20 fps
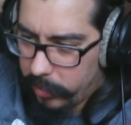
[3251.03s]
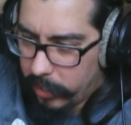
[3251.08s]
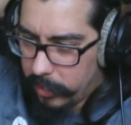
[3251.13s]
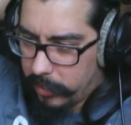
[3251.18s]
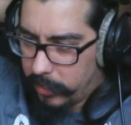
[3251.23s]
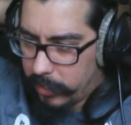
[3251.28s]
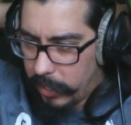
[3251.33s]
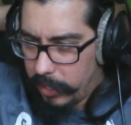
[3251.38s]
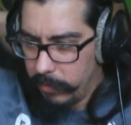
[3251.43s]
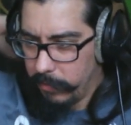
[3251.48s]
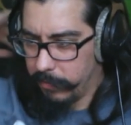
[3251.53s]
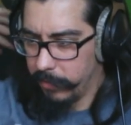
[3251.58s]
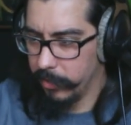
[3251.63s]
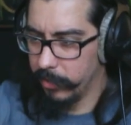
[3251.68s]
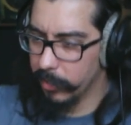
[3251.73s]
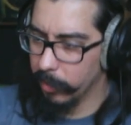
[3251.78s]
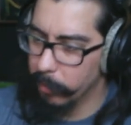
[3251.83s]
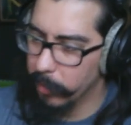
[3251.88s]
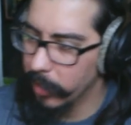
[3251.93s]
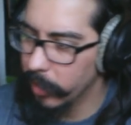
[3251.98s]
does that say
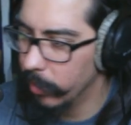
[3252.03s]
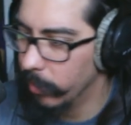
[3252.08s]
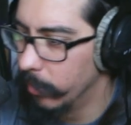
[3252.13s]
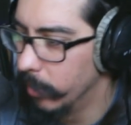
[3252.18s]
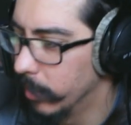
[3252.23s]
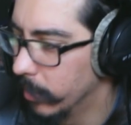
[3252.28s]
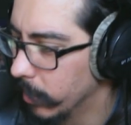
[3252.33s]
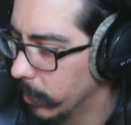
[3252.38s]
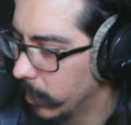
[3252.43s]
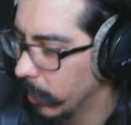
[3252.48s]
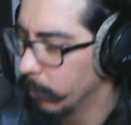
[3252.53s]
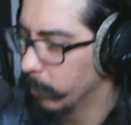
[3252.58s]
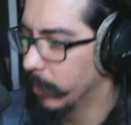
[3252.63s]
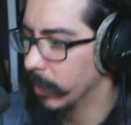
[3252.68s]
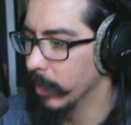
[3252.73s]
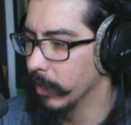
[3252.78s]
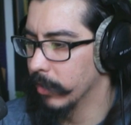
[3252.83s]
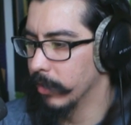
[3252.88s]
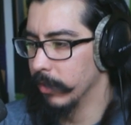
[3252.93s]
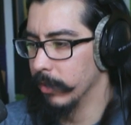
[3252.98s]
for somebody who is
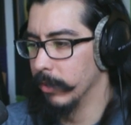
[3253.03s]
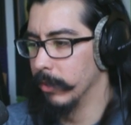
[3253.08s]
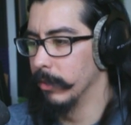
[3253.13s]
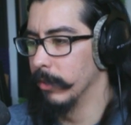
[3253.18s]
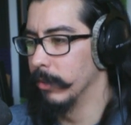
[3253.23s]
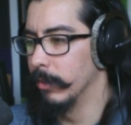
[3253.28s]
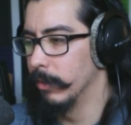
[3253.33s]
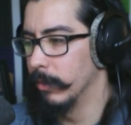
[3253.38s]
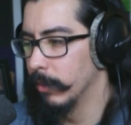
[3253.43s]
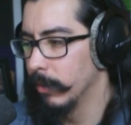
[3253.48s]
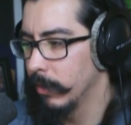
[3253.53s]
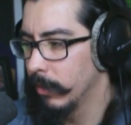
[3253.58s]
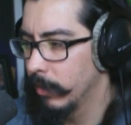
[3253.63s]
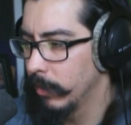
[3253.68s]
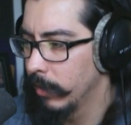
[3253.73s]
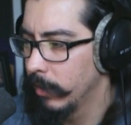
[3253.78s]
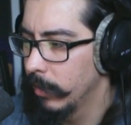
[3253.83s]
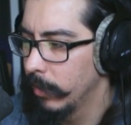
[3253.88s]
attempting to